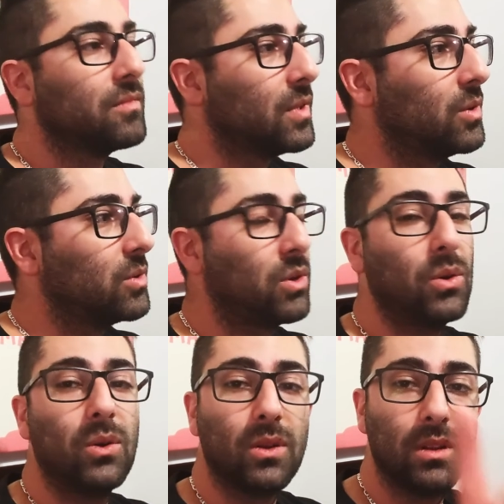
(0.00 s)
It was
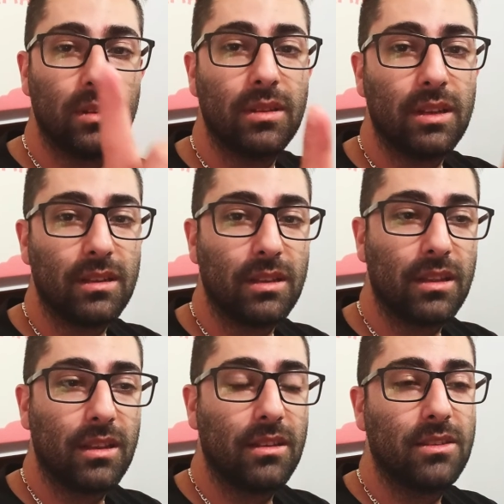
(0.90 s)
cool. I'll
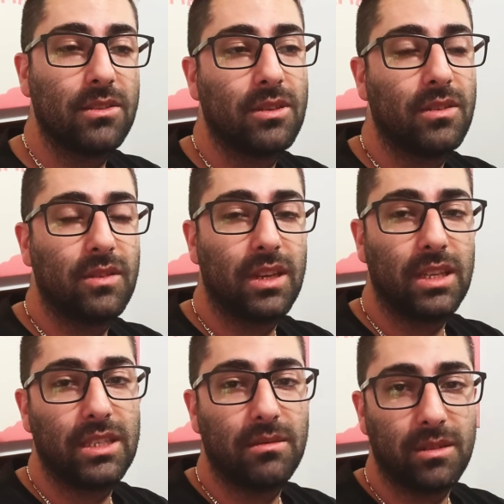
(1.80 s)
get that on screen if Nadia
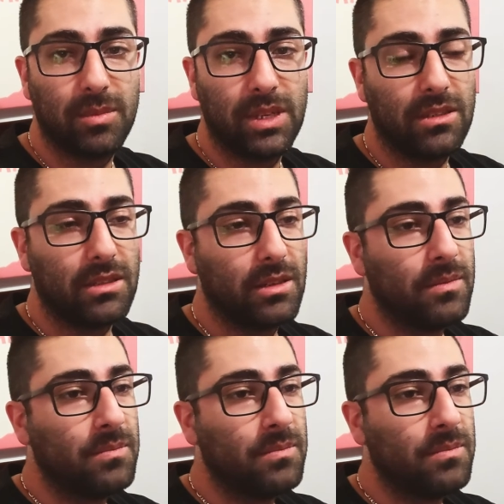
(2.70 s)
sends me the picture.